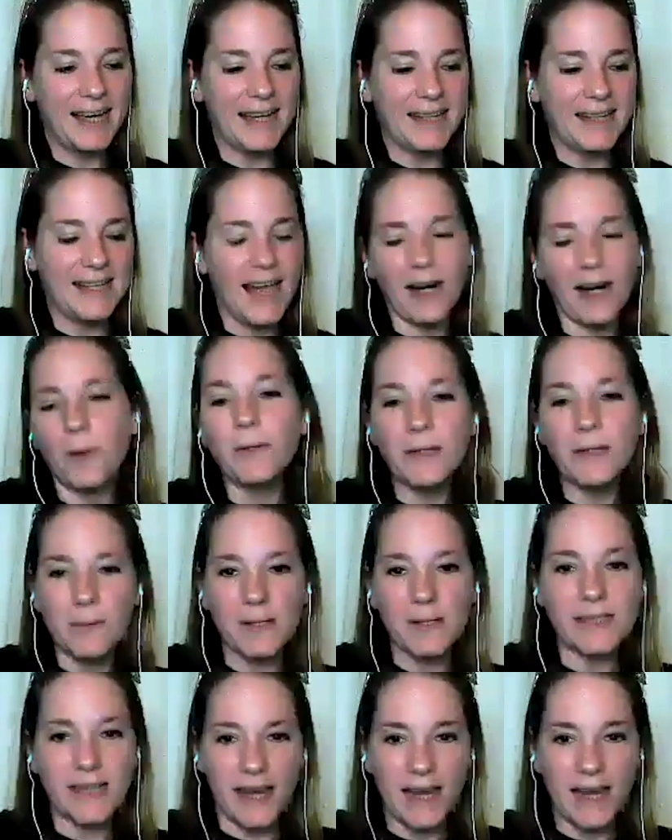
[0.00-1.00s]
not only
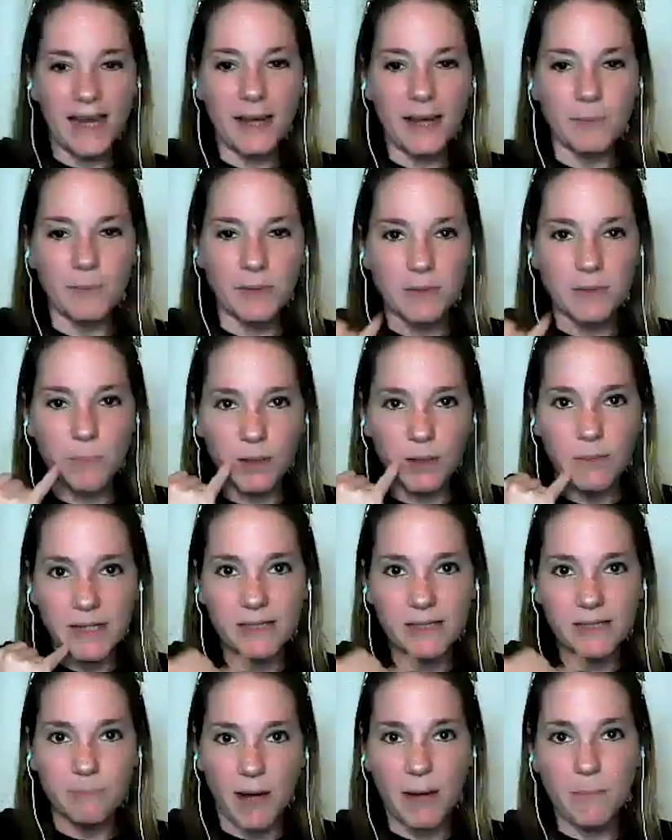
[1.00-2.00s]
was I able to build my,
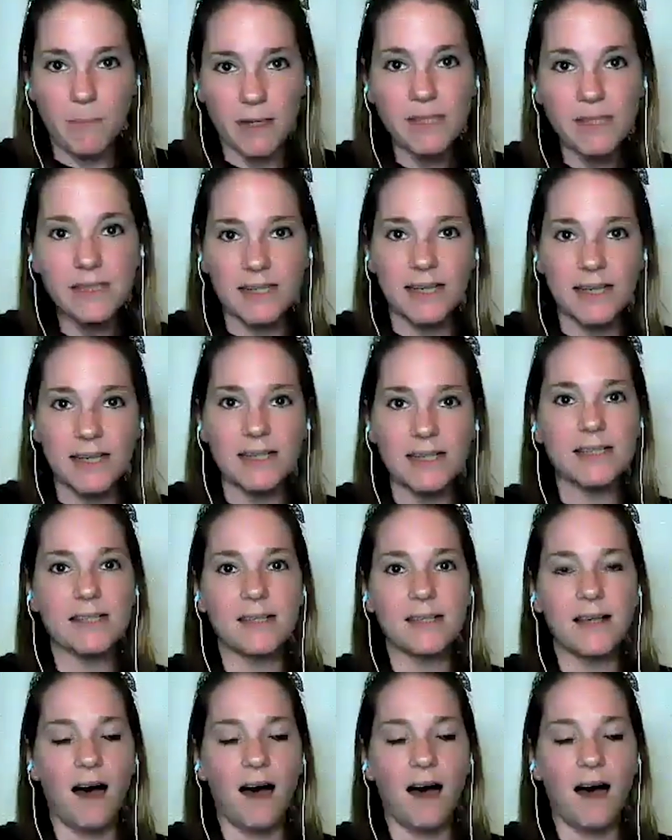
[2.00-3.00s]
my business,
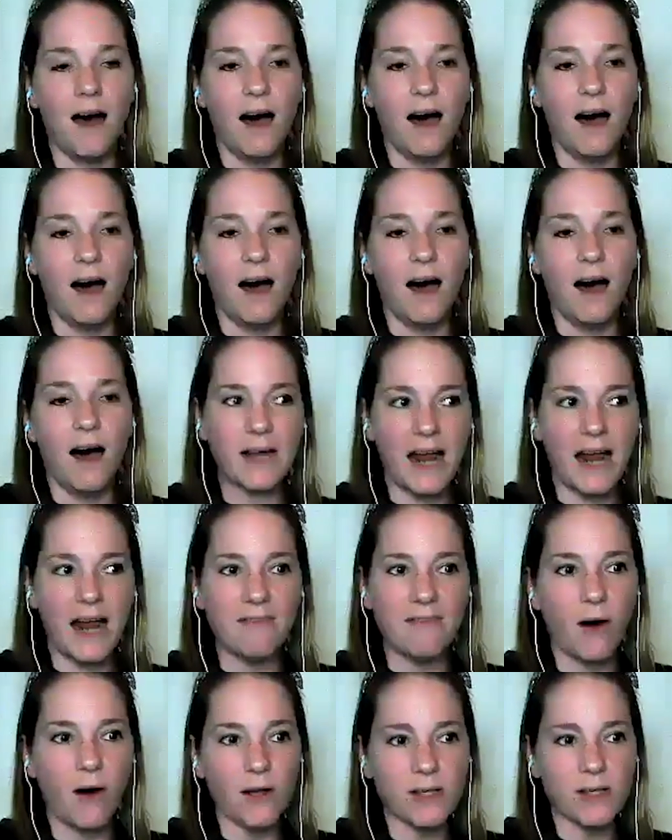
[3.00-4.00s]
um, but
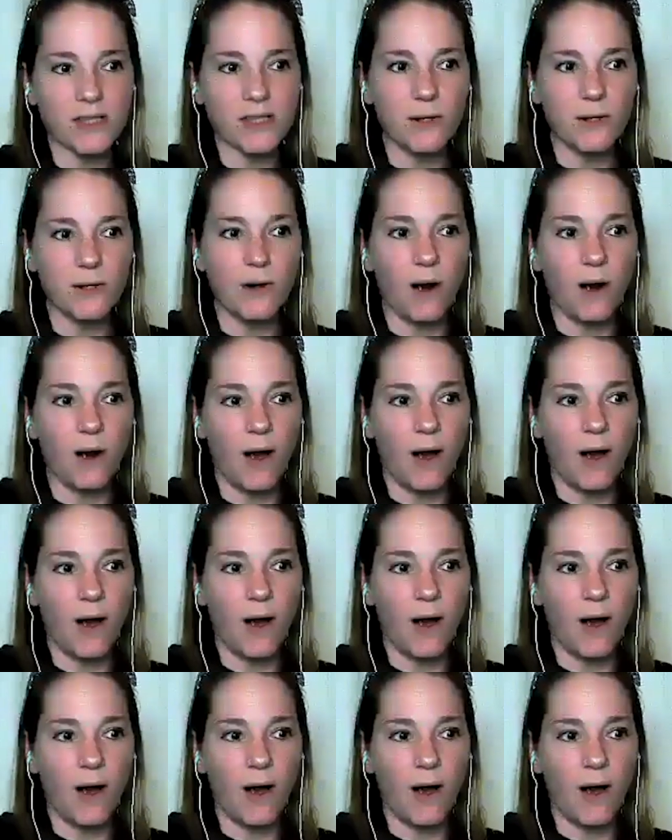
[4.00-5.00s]
I've also gone through a
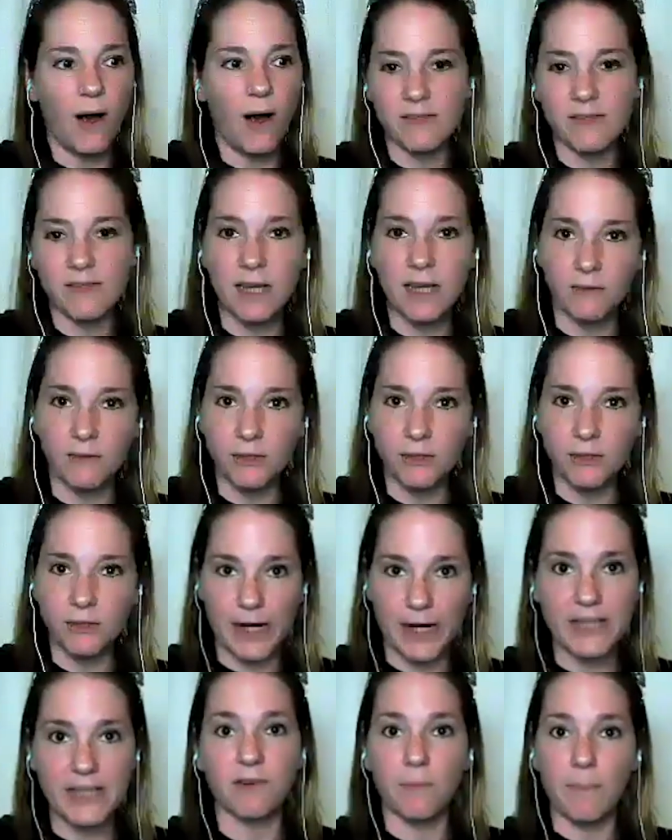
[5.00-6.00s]
lot of
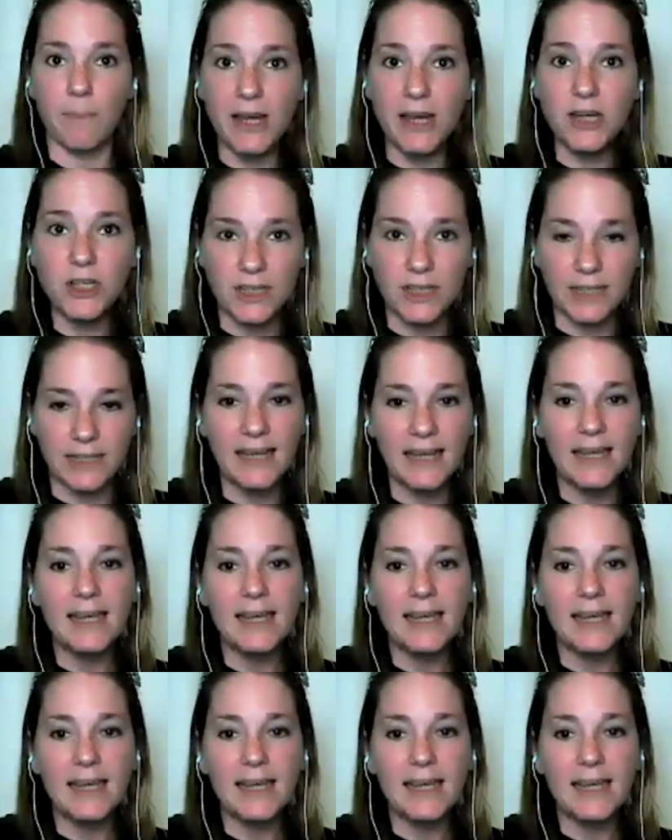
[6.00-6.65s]
self-transformation